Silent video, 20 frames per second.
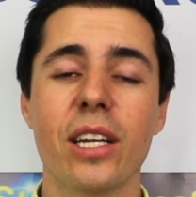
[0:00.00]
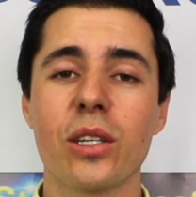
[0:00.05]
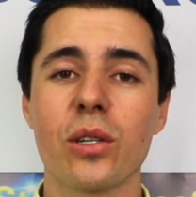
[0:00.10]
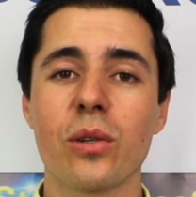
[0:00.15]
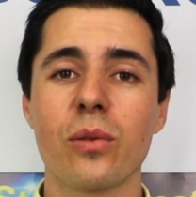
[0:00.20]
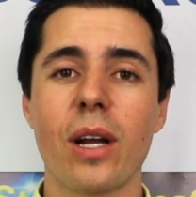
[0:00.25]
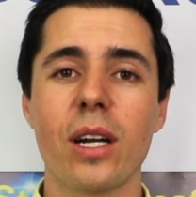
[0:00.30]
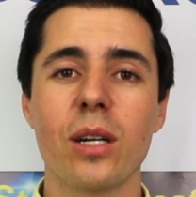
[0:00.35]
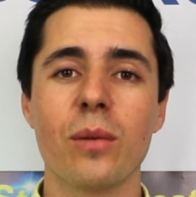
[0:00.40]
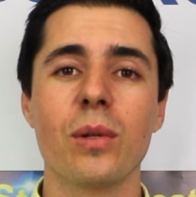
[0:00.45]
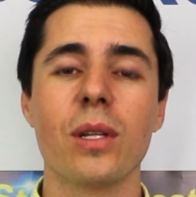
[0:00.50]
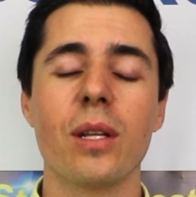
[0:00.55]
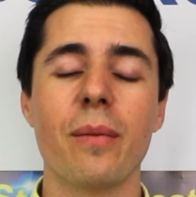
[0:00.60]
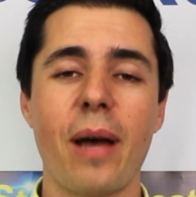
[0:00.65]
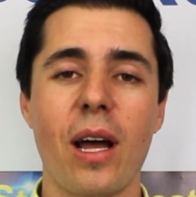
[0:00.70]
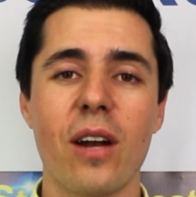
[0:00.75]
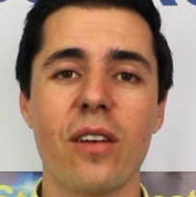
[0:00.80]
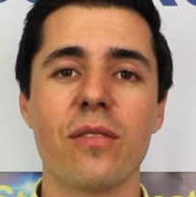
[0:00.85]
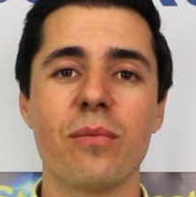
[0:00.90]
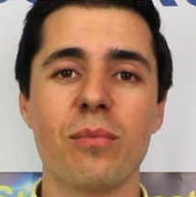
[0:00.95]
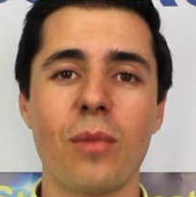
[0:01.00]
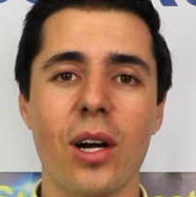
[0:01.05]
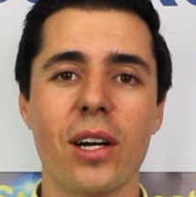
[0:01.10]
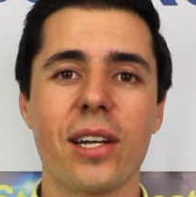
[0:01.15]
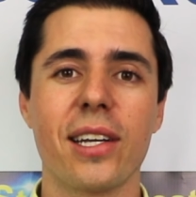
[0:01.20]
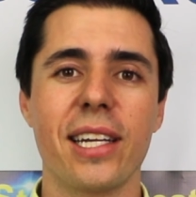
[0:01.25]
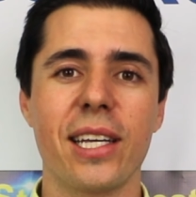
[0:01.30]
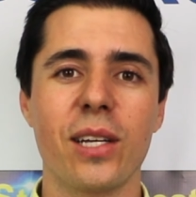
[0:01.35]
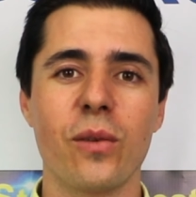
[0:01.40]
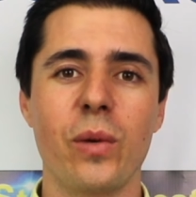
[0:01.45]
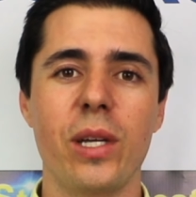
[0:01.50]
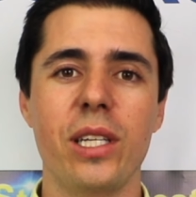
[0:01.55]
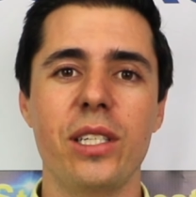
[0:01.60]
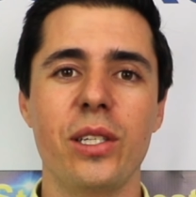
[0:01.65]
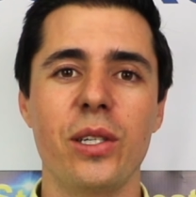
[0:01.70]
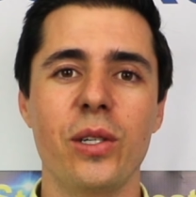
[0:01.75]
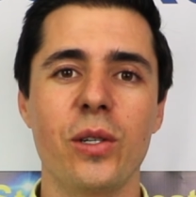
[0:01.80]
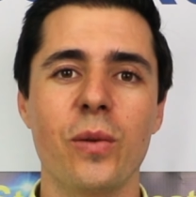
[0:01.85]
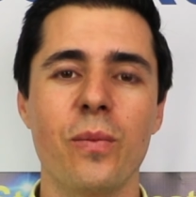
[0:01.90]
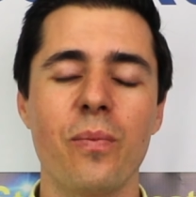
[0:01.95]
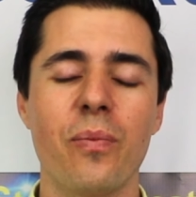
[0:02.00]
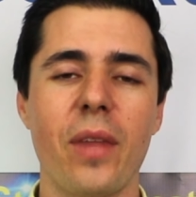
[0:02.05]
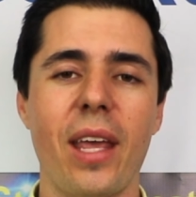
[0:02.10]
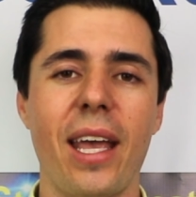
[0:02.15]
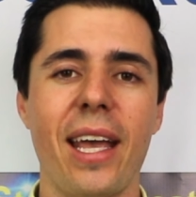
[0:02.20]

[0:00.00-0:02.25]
incredible amount of marketing we do